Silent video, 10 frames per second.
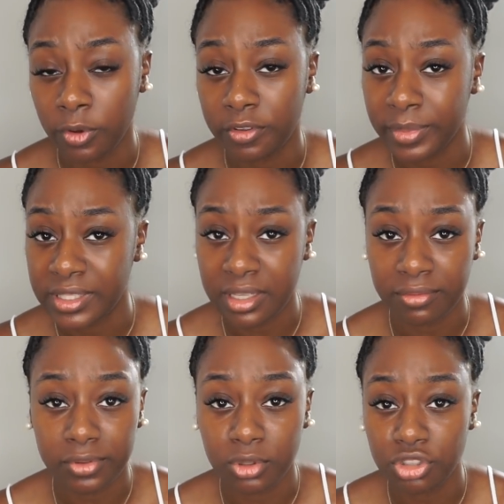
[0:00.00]
or if my
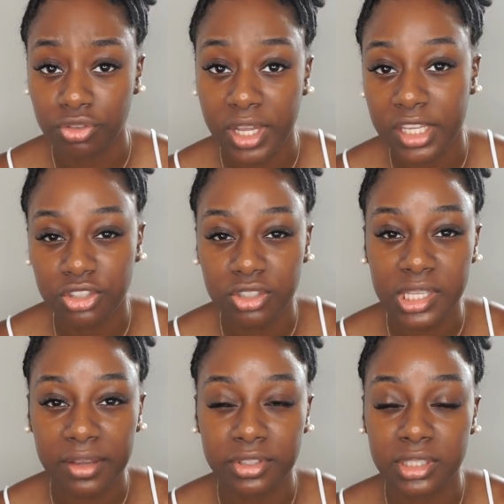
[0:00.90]
skin feels dry, you
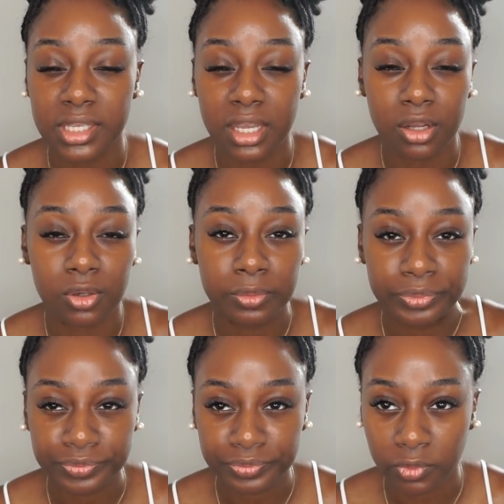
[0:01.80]
just have to tell
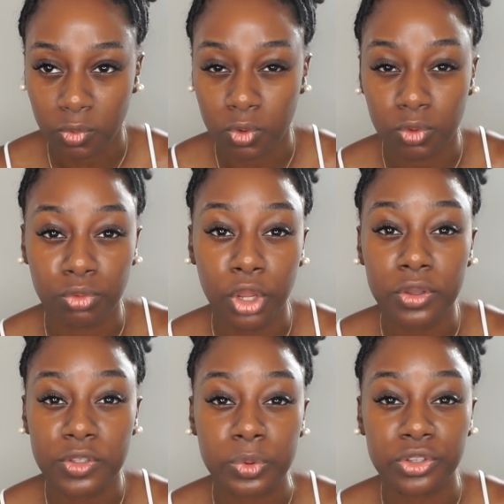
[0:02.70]
or
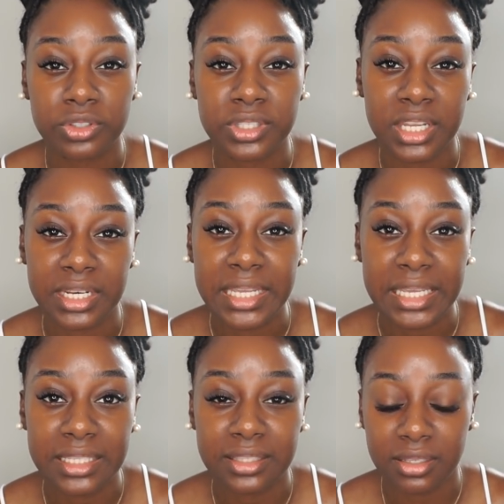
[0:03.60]
notice what your skin
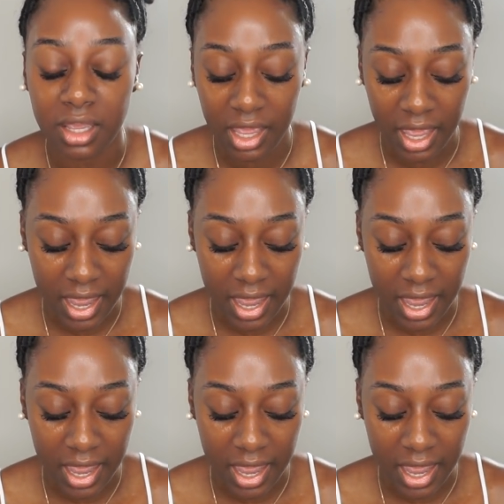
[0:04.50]
needs.